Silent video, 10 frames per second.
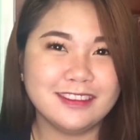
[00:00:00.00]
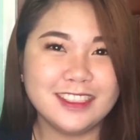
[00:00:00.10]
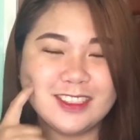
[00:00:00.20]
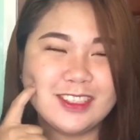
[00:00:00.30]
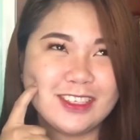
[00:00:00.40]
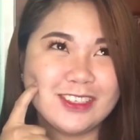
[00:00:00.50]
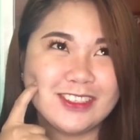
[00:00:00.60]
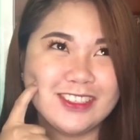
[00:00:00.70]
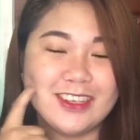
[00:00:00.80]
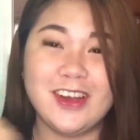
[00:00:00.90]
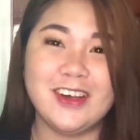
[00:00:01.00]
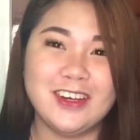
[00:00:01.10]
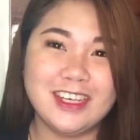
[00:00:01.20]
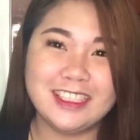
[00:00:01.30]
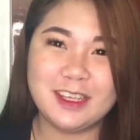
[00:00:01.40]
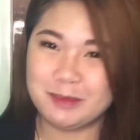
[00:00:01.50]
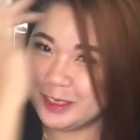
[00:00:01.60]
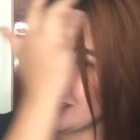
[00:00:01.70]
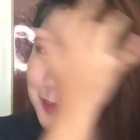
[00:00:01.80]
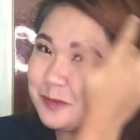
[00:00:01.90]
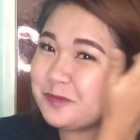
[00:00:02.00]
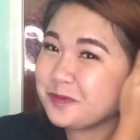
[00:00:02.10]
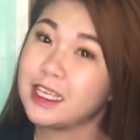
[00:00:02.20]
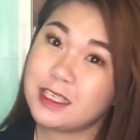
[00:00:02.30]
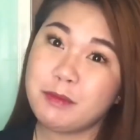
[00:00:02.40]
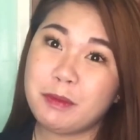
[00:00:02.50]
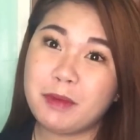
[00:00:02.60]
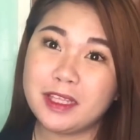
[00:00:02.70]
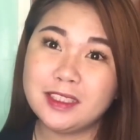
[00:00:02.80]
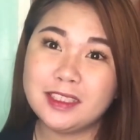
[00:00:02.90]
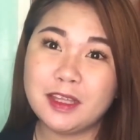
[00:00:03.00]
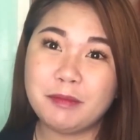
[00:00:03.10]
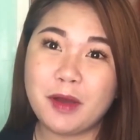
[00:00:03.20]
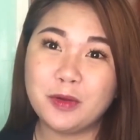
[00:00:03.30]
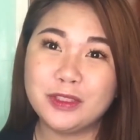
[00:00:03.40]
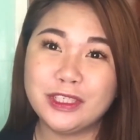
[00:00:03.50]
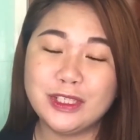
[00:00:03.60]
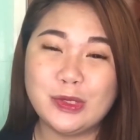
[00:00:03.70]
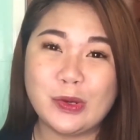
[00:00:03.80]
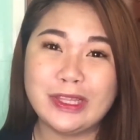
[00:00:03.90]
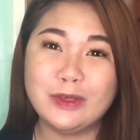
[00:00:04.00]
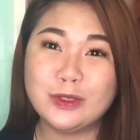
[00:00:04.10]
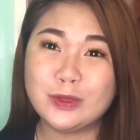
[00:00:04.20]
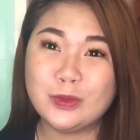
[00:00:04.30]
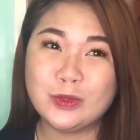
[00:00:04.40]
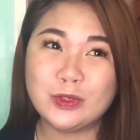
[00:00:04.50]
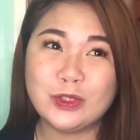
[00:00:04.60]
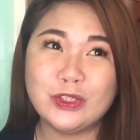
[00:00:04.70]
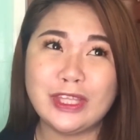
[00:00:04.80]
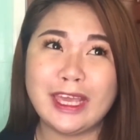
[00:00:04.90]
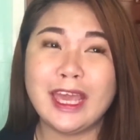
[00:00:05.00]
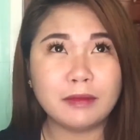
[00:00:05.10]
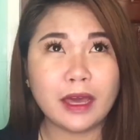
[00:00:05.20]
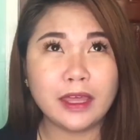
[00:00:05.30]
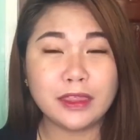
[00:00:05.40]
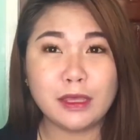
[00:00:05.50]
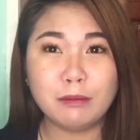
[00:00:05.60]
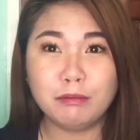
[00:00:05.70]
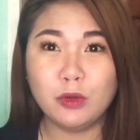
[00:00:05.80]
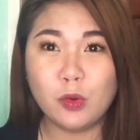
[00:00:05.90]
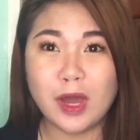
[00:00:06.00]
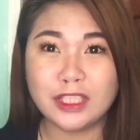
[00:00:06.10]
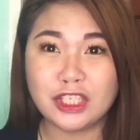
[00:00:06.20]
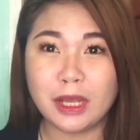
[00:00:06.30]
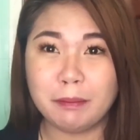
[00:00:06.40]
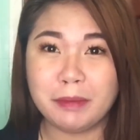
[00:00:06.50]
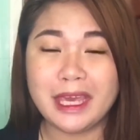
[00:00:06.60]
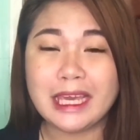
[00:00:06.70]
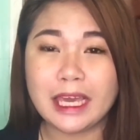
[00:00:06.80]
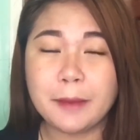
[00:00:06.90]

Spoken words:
Dito lang yun. Tapos kasi may pants na powder noon. Usong-uso yun eh. I think blue at saka pink.